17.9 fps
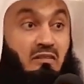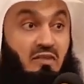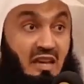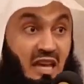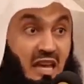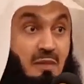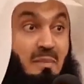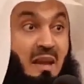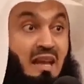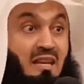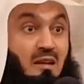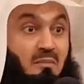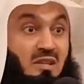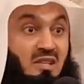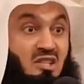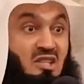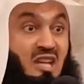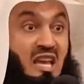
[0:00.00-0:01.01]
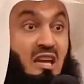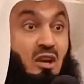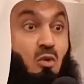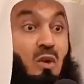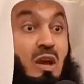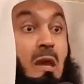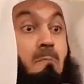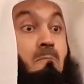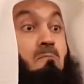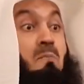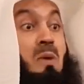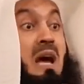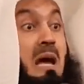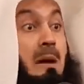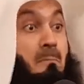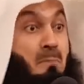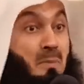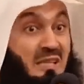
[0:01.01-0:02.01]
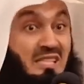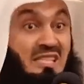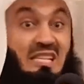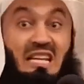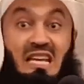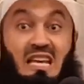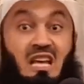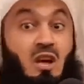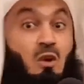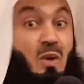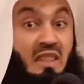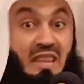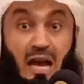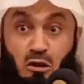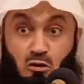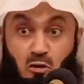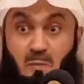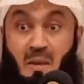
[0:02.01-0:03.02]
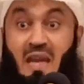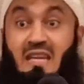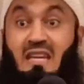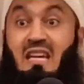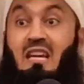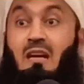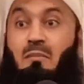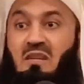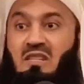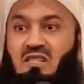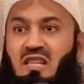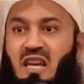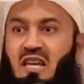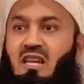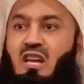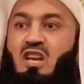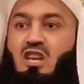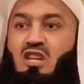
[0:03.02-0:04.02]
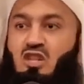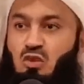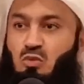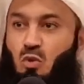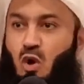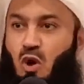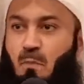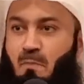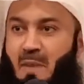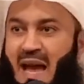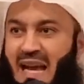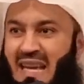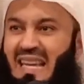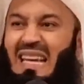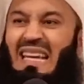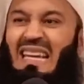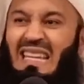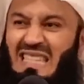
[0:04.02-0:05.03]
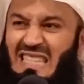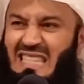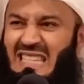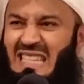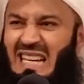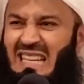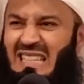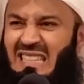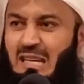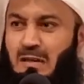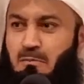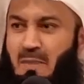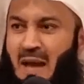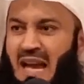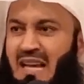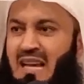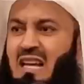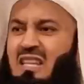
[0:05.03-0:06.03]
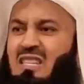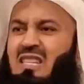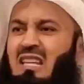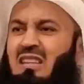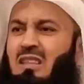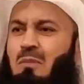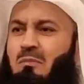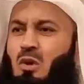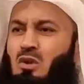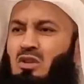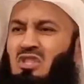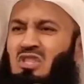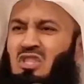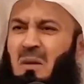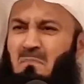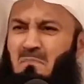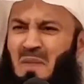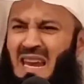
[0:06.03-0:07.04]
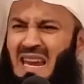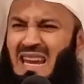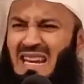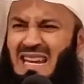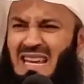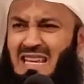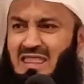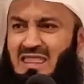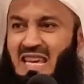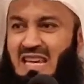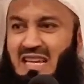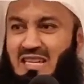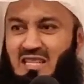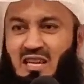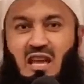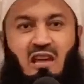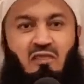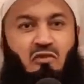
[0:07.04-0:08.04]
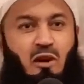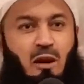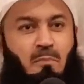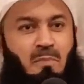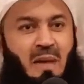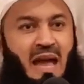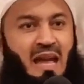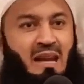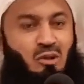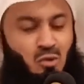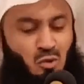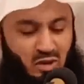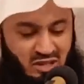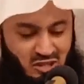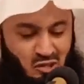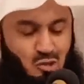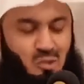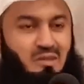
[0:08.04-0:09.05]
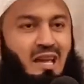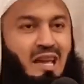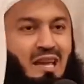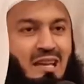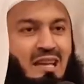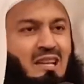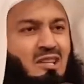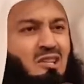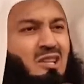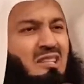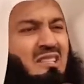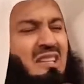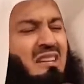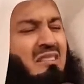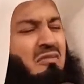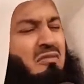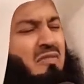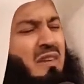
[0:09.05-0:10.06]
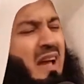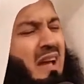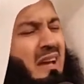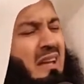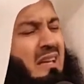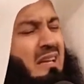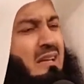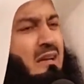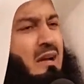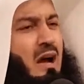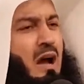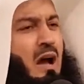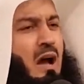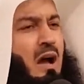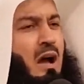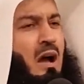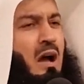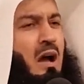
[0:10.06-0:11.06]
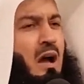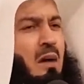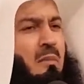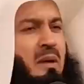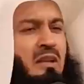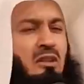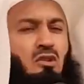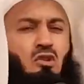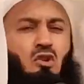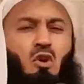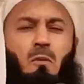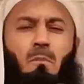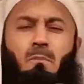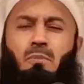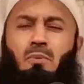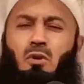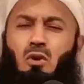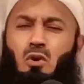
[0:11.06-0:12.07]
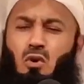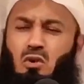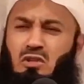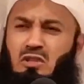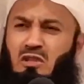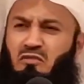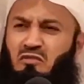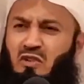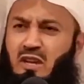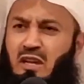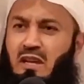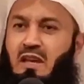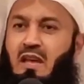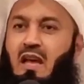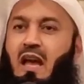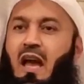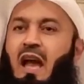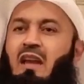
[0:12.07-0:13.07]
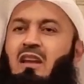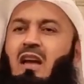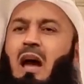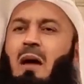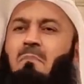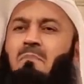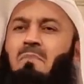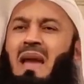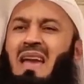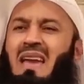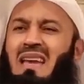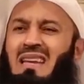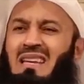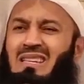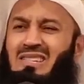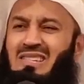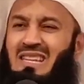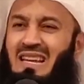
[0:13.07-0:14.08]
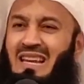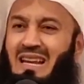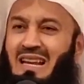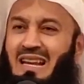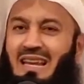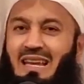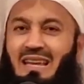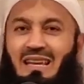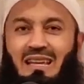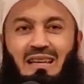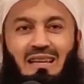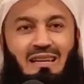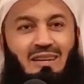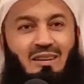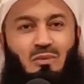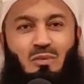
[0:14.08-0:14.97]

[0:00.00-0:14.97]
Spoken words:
If he made a mistake, we purposely, without making a mistake, swore back, insulted back, said the most demeaning things for a man who is today sitting very calm and so beautifully and amazingly